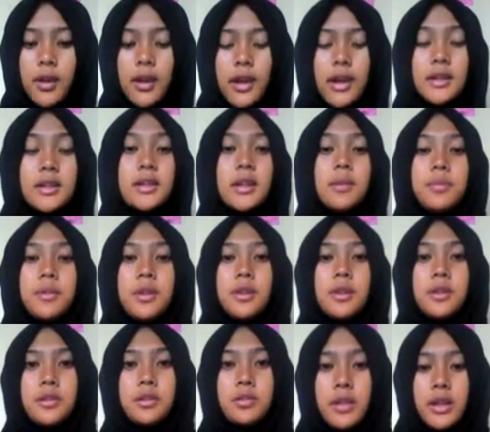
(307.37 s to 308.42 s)
At chapter
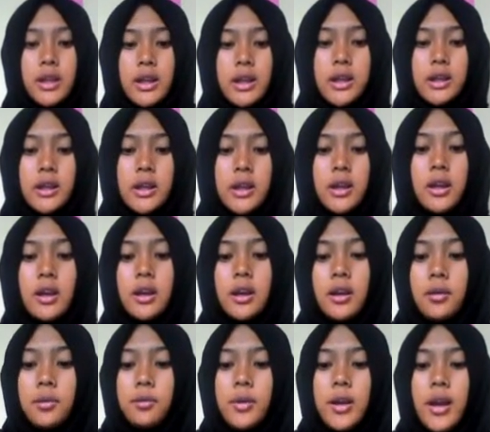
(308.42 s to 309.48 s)
3,
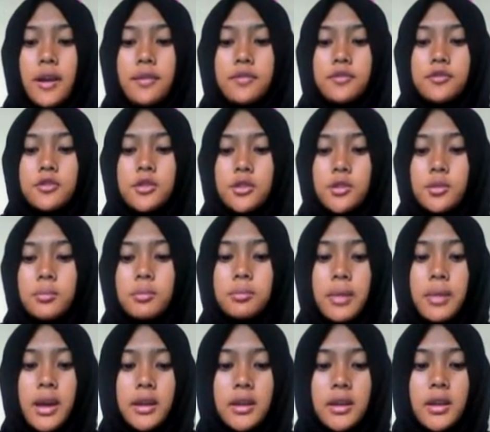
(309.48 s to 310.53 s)
we have to
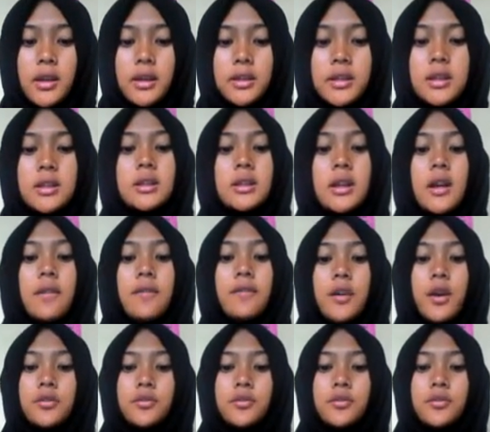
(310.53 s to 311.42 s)
make a discrete